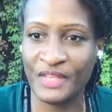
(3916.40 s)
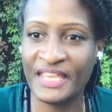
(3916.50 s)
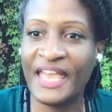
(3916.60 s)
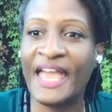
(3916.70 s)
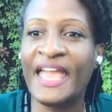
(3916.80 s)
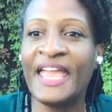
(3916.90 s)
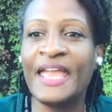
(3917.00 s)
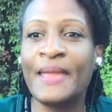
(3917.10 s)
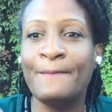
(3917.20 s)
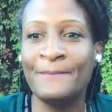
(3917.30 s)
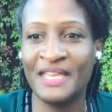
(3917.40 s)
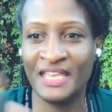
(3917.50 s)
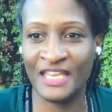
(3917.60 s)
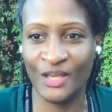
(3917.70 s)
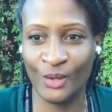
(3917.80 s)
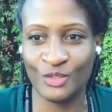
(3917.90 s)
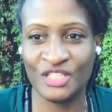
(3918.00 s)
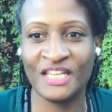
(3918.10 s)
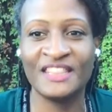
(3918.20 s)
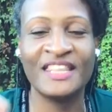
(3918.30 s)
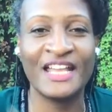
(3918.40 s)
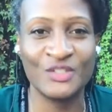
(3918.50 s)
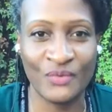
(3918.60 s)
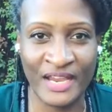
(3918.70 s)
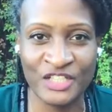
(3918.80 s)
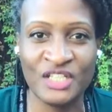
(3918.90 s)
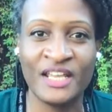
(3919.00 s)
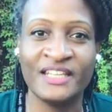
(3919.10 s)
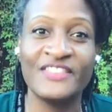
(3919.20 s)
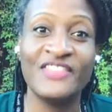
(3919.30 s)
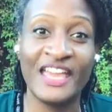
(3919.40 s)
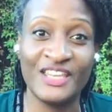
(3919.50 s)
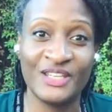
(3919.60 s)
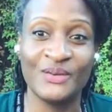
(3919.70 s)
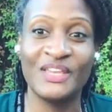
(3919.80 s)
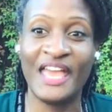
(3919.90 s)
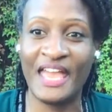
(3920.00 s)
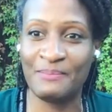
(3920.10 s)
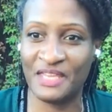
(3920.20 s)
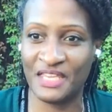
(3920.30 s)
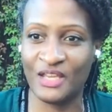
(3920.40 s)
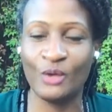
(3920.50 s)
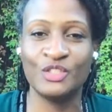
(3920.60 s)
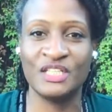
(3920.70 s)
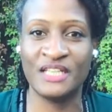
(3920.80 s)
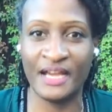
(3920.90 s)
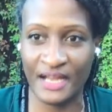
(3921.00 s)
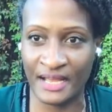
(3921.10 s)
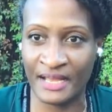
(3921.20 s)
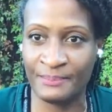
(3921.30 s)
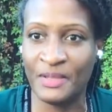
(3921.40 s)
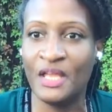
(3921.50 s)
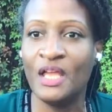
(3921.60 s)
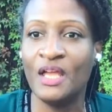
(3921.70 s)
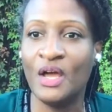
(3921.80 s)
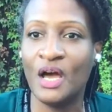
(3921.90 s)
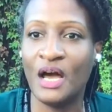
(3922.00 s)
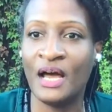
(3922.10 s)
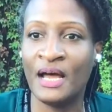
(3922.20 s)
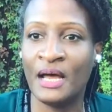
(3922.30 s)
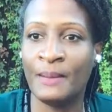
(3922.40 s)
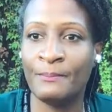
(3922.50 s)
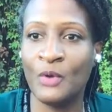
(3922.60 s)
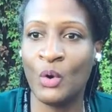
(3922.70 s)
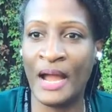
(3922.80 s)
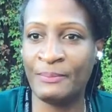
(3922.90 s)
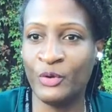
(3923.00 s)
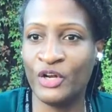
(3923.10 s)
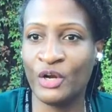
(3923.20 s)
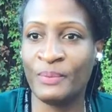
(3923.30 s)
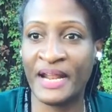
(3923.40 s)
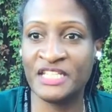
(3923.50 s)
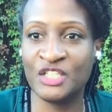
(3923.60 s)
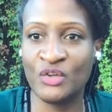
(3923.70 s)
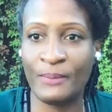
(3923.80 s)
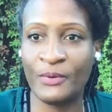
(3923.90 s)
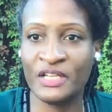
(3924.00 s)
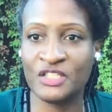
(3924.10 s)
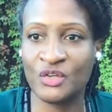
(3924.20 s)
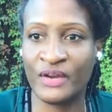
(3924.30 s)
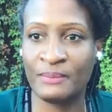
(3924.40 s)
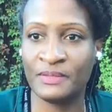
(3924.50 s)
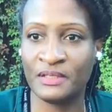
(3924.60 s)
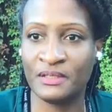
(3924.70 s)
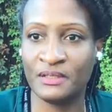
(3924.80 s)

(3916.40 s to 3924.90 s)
K McGee Coaching. That's right, Janella. Thank you. KMcGeeCoaching.com. I put her, but I did drop her Instagram